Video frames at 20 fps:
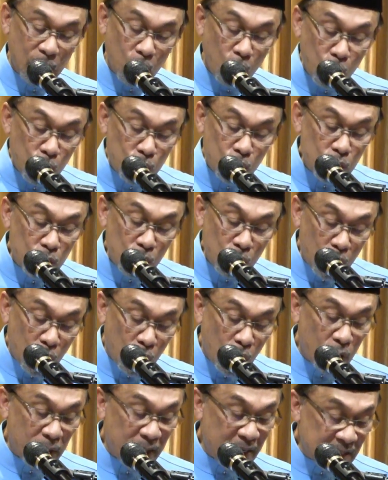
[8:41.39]
that Hudud
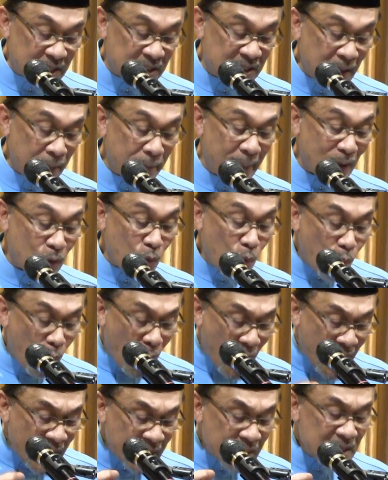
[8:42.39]
law is but
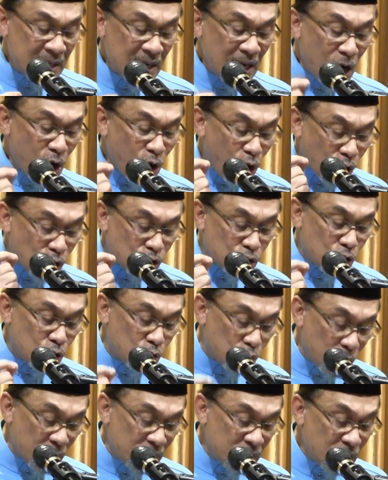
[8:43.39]
one
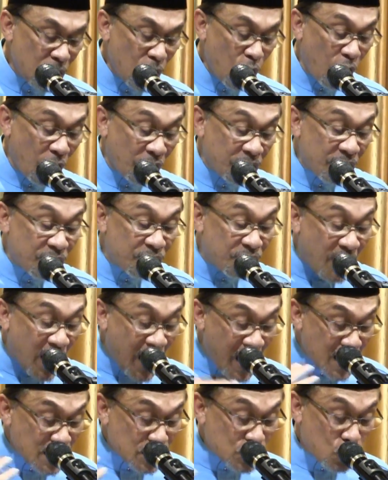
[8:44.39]
constituent of the
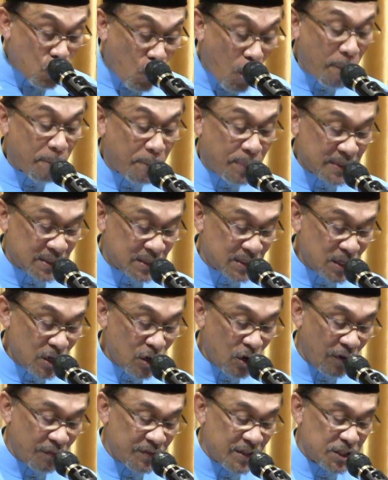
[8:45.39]
vast corpus
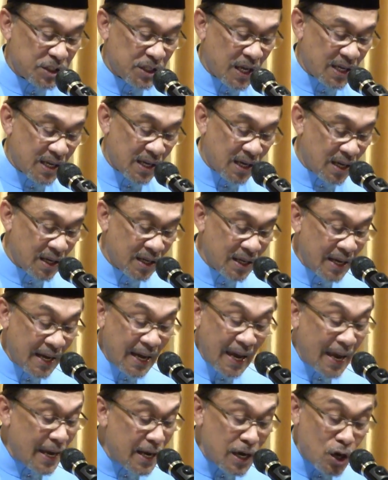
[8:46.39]
of the Sharia,
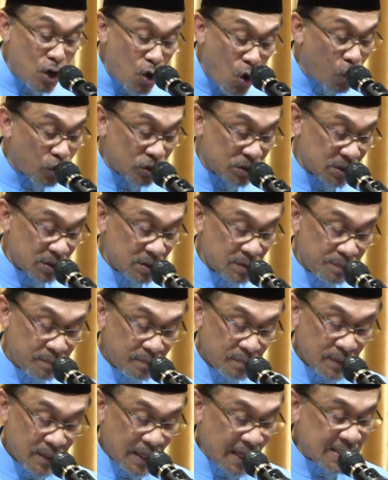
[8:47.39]
and not,
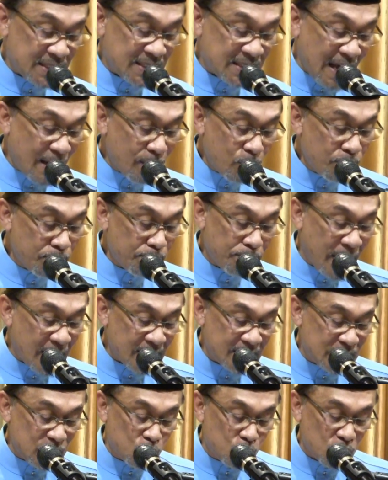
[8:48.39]
as some
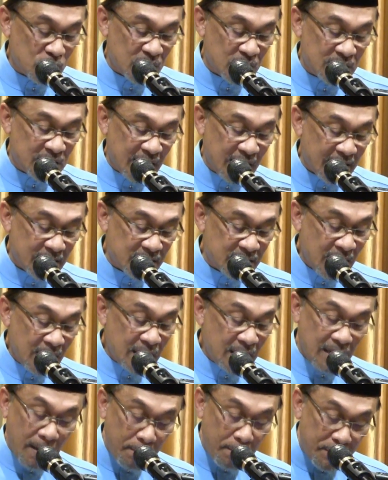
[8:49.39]
parties would suggest,
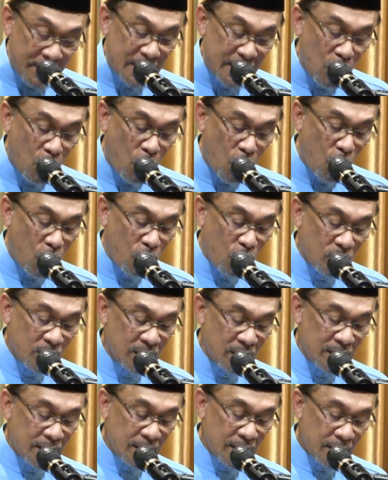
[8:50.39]
the
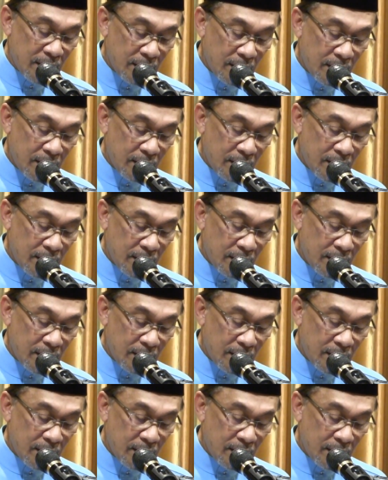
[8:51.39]
be-all